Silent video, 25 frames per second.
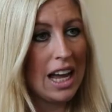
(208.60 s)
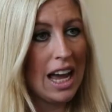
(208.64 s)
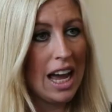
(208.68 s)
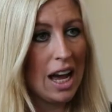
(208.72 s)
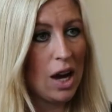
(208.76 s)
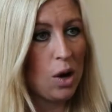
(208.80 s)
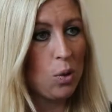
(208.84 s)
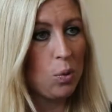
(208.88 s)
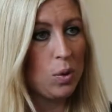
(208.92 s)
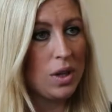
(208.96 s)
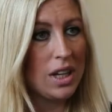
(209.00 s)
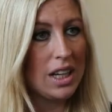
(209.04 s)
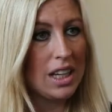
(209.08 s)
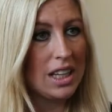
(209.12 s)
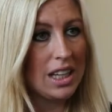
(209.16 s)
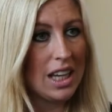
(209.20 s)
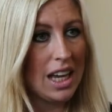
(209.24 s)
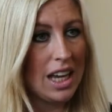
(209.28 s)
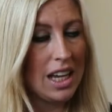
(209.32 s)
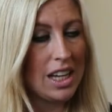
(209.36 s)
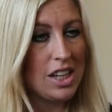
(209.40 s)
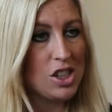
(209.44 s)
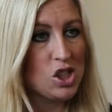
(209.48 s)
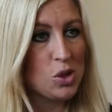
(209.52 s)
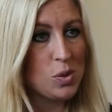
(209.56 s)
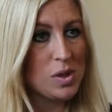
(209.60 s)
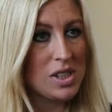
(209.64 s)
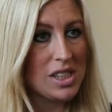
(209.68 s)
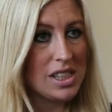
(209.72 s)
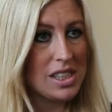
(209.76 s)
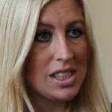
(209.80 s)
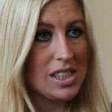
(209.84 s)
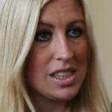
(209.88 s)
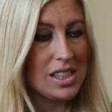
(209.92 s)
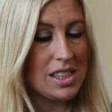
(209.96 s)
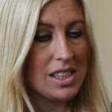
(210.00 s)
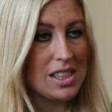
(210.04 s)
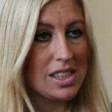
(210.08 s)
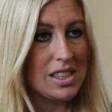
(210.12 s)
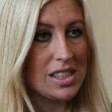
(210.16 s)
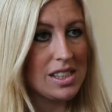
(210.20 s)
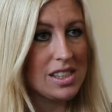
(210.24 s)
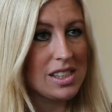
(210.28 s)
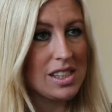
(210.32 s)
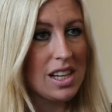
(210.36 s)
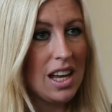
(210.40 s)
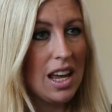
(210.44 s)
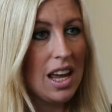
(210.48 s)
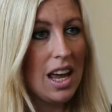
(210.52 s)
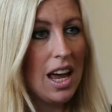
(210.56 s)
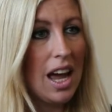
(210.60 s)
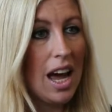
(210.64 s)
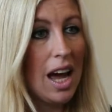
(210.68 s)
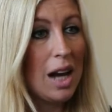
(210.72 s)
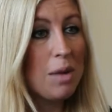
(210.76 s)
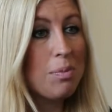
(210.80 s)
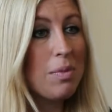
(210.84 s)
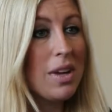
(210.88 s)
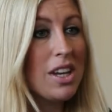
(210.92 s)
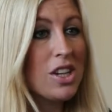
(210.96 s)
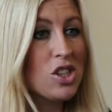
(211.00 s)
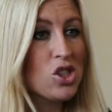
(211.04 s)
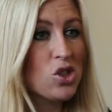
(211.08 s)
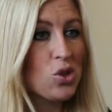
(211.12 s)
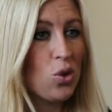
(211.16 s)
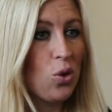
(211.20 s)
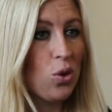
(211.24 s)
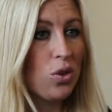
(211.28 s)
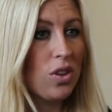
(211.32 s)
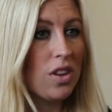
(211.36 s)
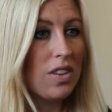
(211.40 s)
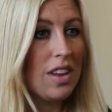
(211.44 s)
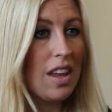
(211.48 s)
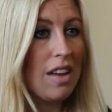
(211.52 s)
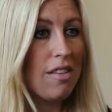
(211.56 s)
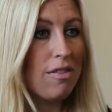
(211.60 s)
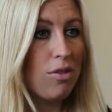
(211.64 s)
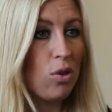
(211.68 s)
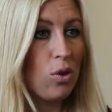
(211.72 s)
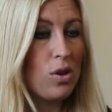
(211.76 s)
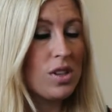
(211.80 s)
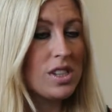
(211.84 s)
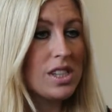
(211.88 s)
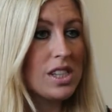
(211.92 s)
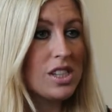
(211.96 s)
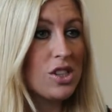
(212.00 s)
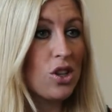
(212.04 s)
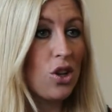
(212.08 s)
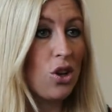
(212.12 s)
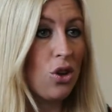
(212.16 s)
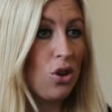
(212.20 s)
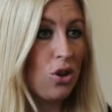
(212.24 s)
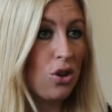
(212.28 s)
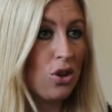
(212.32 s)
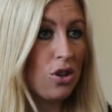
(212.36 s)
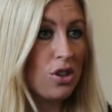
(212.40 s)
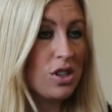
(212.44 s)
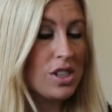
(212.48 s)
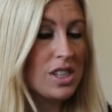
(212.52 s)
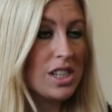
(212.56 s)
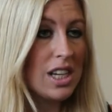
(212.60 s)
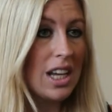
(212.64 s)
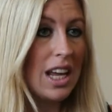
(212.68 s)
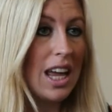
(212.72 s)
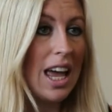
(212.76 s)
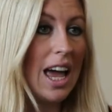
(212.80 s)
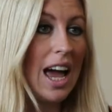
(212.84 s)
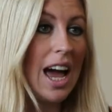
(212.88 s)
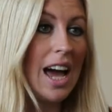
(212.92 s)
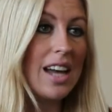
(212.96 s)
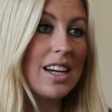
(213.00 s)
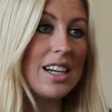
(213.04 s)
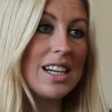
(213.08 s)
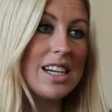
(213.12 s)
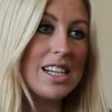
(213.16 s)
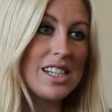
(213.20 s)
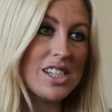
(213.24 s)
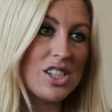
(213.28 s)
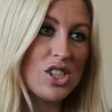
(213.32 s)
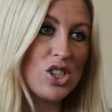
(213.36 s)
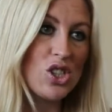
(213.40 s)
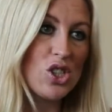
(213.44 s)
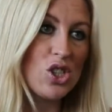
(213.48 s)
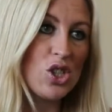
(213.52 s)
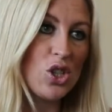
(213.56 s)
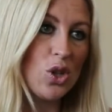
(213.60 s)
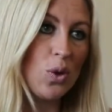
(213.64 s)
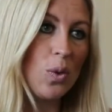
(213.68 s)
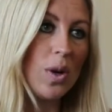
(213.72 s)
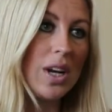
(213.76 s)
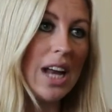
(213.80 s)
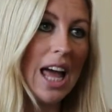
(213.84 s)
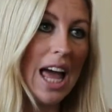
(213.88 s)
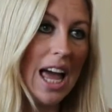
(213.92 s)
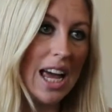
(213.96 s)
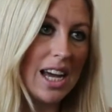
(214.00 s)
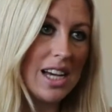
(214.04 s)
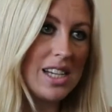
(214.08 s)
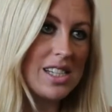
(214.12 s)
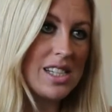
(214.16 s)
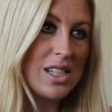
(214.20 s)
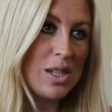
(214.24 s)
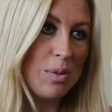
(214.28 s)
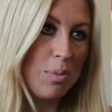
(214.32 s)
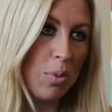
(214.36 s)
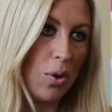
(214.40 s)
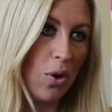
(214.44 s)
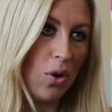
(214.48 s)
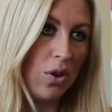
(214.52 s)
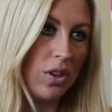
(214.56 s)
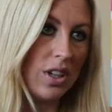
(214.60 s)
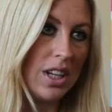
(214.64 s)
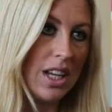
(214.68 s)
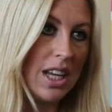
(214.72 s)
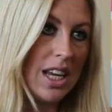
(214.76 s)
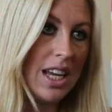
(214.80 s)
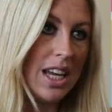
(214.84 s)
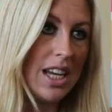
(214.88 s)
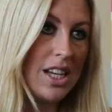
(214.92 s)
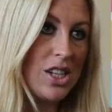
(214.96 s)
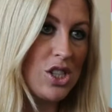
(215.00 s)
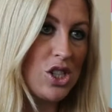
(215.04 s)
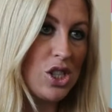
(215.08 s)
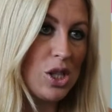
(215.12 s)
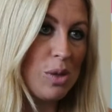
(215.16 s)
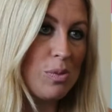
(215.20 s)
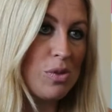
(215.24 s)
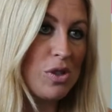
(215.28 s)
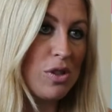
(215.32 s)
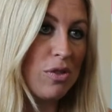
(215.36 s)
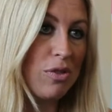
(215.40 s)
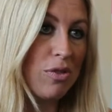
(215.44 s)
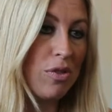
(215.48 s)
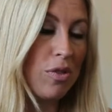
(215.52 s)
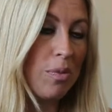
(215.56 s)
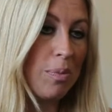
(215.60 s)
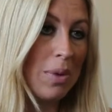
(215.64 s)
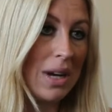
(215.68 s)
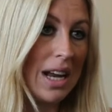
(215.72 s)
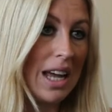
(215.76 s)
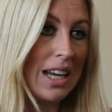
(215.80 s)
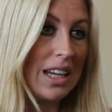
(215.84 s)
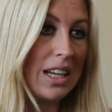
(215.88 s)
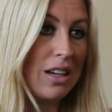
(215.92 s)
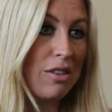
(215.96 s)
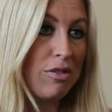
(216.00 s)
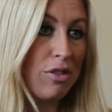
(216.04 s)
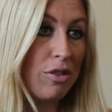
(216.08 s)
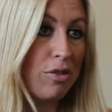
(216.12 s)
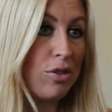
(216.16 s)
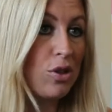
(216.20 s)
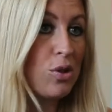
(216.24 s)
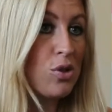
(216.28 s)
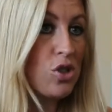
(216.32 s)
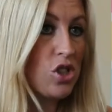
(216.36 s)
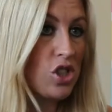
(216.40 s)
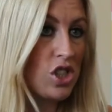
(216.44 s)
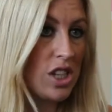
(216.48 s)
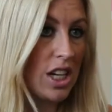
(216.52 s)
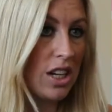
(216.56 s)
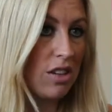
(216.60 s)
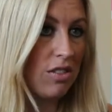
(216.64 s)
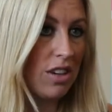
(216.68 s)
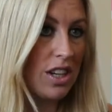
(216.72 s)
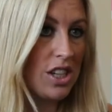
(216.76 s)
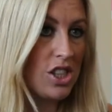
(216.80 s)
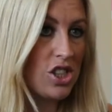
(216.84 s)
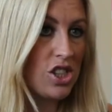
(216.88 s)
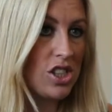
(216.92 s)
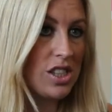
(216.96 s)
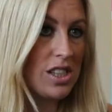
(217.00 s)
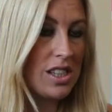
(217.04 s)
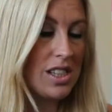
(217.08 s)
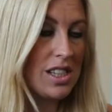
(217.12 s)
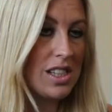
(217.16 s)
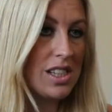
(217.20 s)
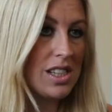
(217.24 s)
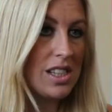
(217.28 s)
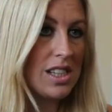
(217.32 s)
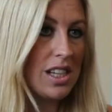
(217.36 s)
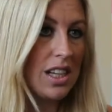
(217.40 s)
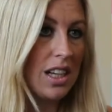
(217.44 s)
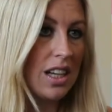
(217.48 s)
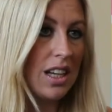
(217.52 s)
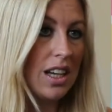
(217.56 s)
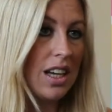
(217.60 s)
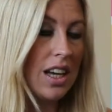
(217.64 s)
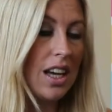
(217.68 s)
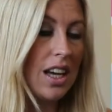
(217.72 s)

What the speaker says: at how we engage with citizens and make sure that their voices are heard and are listened to and acted upon in terms of planning for future generations.